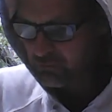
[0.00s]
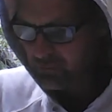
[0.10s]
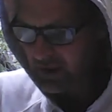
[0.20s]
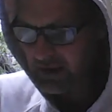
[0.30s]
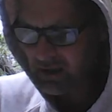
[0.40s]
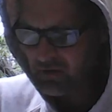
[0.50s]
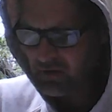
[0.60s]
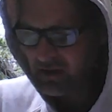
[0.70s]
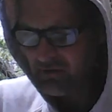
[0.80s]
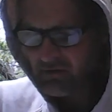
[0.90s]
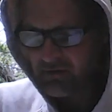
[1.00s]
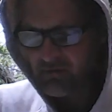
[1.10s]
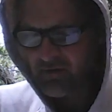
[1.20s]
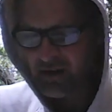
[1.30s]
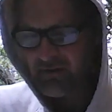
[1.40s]
Healthy
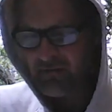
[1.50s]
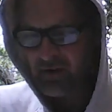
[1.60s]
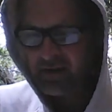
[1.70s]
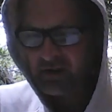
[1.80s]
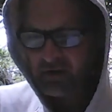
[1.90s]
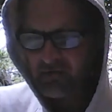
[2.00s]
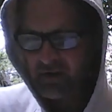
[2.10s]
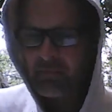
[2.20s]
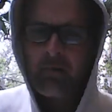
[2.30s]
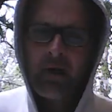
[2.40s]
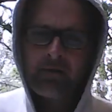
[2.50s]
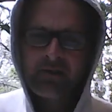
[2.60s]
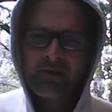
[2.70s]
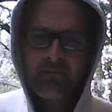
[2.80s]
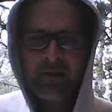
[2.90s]
financial
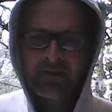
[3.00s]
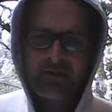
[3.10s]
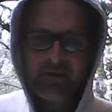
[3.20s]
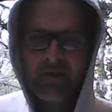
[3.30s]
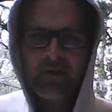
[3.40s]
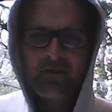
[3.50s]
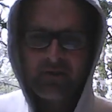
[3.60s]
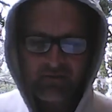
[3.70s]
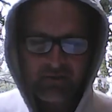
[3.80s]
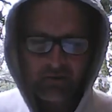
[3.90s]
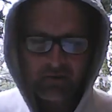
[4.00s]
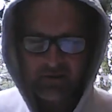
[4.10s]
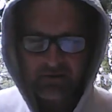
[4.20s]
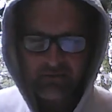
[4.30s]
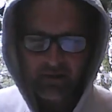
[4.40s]
vampirism is an illusion, of
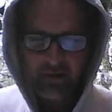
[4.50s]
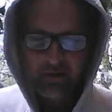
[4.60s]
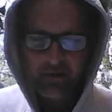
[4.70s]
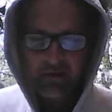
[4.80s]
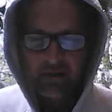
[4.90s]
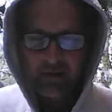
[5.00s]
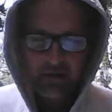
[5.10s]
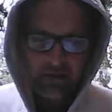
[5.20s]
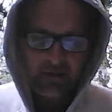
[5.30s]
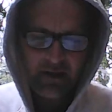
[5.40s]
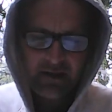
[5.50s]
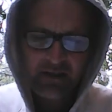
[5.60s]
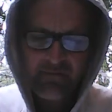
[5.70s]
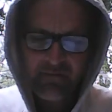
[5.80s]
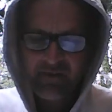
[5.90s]
course. The
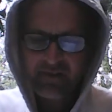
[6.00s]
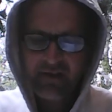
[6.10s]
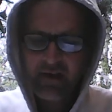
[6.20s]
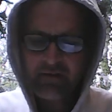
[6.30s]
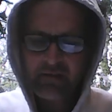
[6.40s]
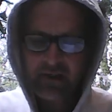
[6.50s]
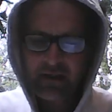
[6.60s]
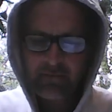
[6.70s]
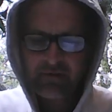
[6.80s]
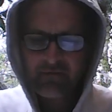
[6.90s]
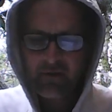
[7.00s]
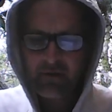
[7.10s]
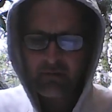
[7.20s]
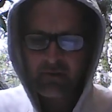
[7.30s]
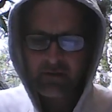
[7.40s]
idea for this title comes
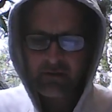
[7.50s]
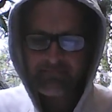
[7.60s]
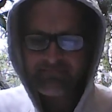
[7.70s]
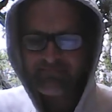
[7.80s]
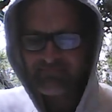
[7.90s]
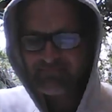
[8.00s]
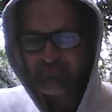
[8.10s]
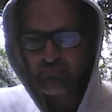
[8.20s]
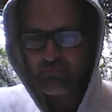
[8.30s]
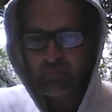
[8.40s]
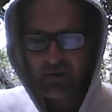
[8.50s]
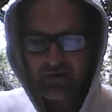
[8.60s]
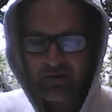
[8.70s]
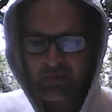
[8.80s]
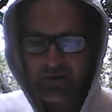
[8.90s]
from
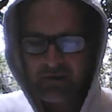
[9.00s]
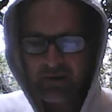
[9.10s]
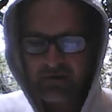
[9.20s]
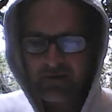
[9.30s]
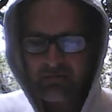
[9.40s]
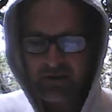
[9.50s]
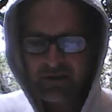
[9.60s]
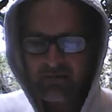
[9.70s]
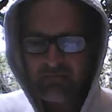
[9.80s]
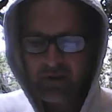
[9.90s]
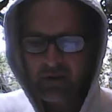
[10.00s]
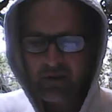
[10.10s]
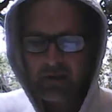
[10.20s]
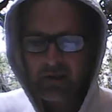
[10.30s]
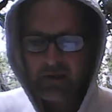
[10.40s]
someone close to me's
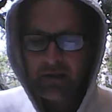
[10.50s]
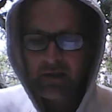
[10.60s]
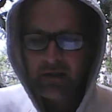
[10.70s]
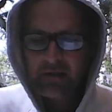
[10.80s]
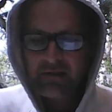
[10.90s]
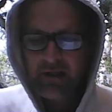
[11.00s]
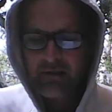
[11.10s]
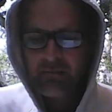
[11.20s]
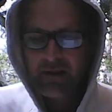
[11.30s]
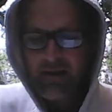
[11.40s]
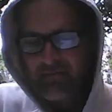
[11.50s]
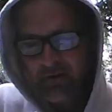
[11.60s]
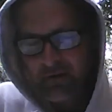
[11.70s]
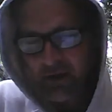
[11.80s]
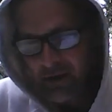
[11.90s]
statement
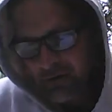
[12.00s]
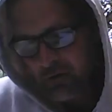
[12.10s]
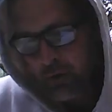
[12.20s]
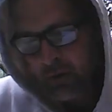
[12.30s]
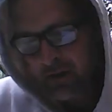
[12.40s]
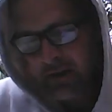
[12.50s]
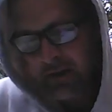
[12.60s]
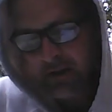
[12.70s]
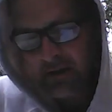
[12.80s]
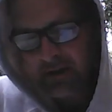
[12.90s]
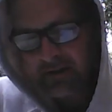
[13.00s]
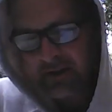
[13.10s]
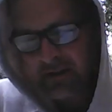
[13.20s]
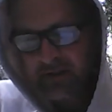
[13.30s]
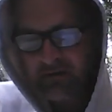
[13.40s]
after 20 years
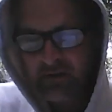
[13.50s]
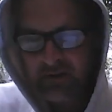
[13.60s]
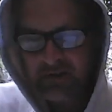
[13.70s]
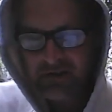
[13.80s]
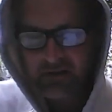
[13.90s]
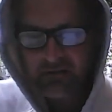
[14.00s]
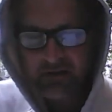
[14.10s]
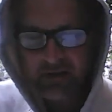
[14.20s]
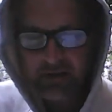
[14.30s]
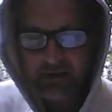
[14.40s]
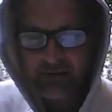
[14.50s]
as a food server.